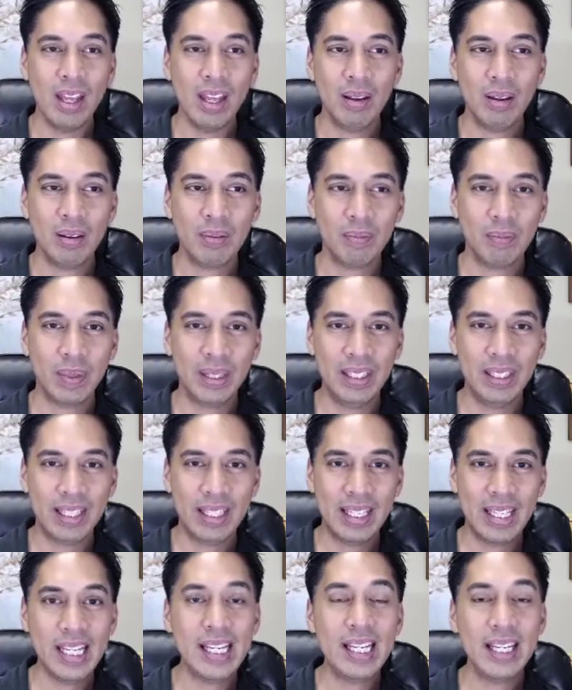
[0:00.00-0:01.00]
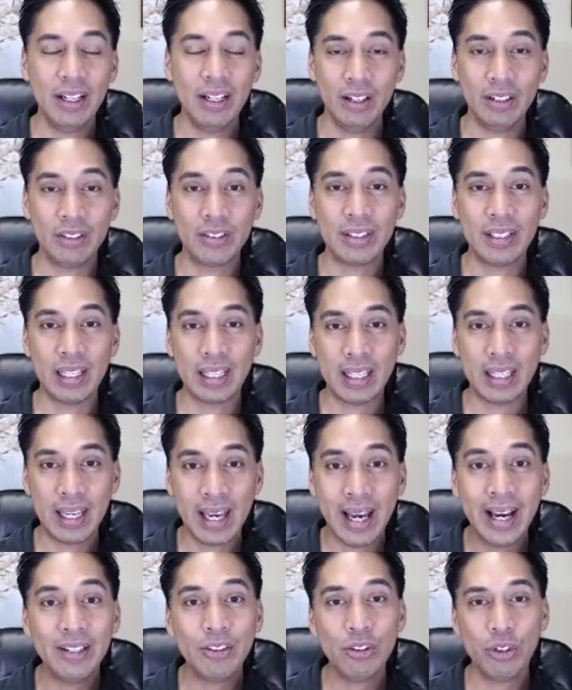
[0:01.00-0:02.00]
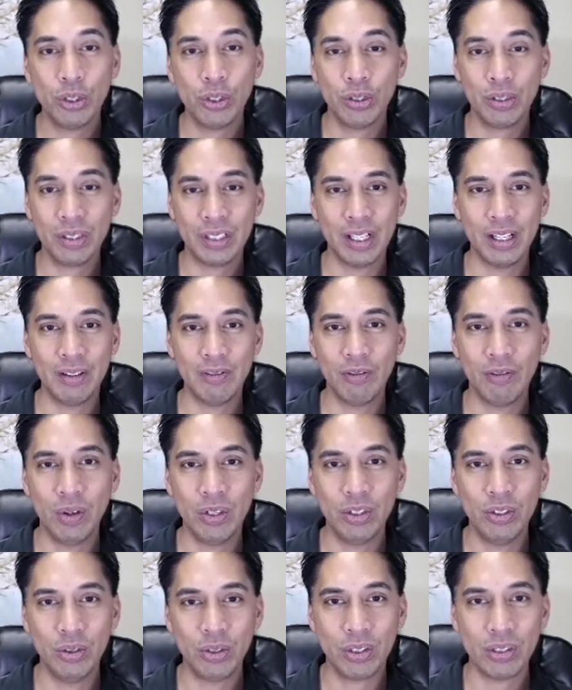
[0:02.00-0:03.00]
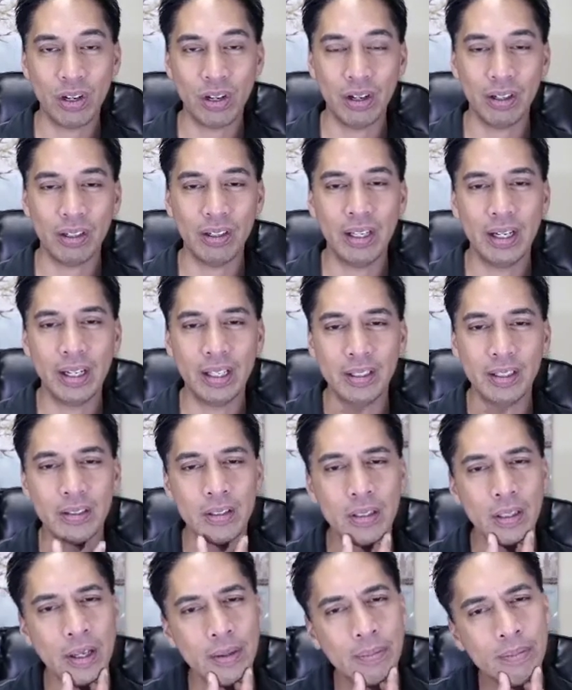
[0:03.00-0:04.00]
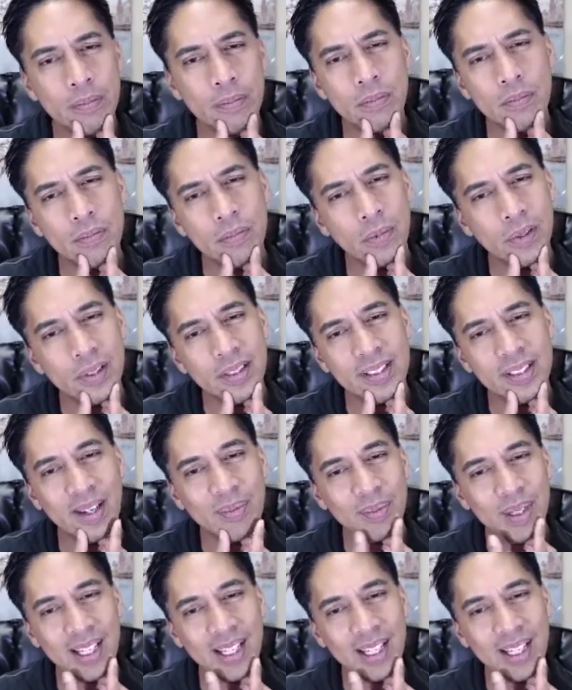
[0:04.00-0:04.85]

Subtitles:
But the key here is to catch yourself when you start getting into like, what does that mean?